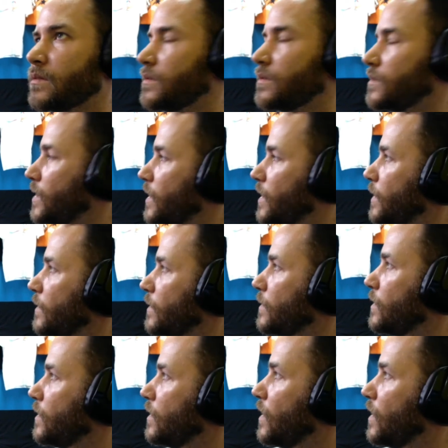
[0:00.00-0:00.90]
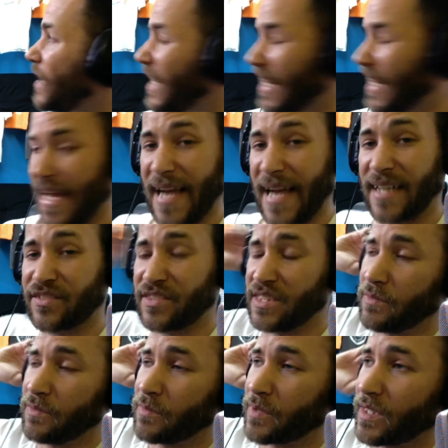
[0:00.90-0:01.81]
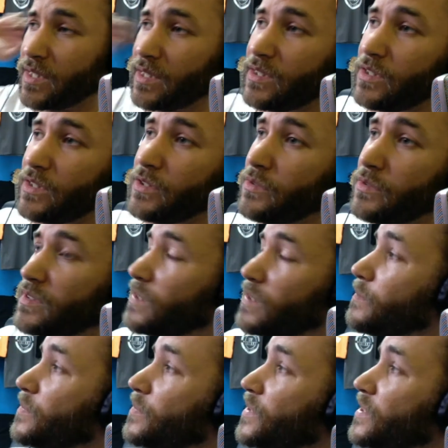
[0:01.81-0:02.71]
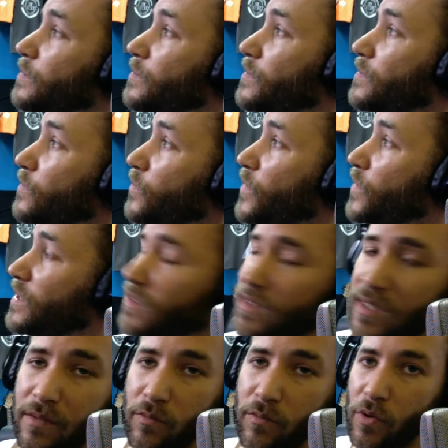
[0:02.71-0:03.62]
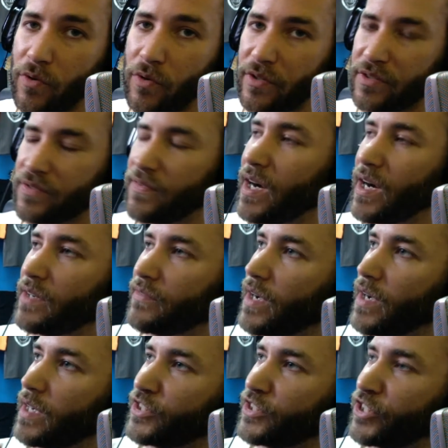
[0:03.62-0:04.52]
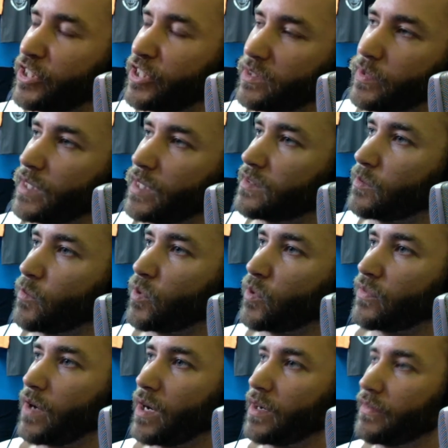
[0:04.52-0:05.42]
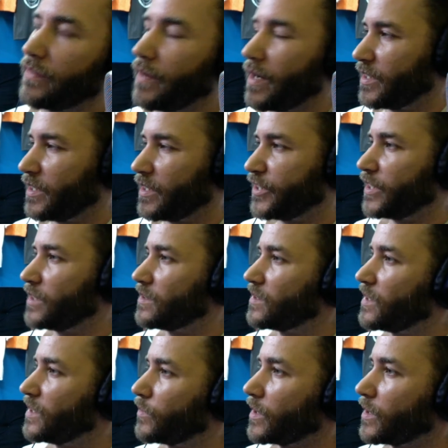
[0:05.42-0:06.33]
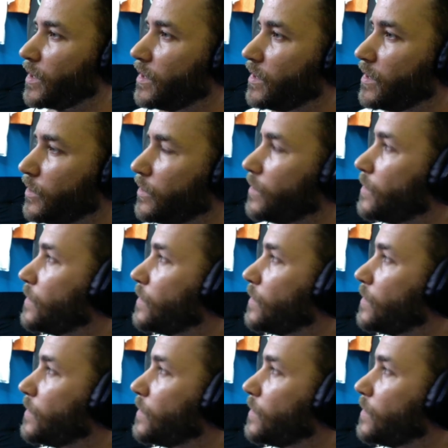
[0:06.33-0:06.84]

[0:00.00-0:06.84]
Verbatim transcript: Yeah actually we're gonna do some, some, we just did well those firefighter shirts we got some more firefighter shirts that we're gonna i do. don't want